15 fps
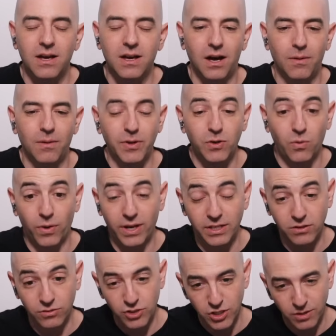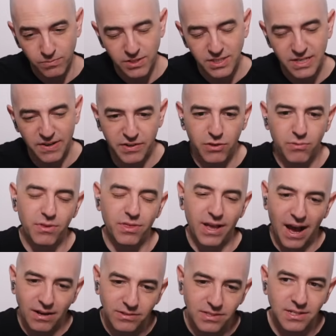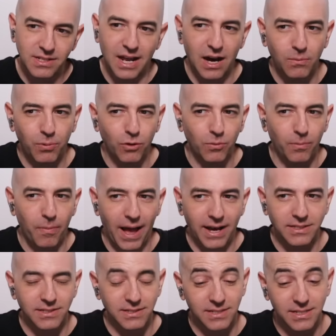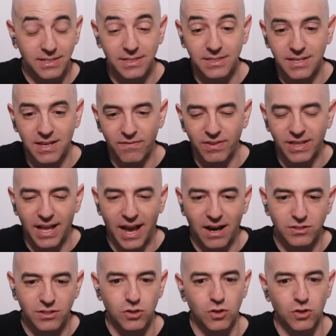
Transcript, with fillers: Uh, Bitcoin, you know, jumped to 73,000, now pulled back to 67,000.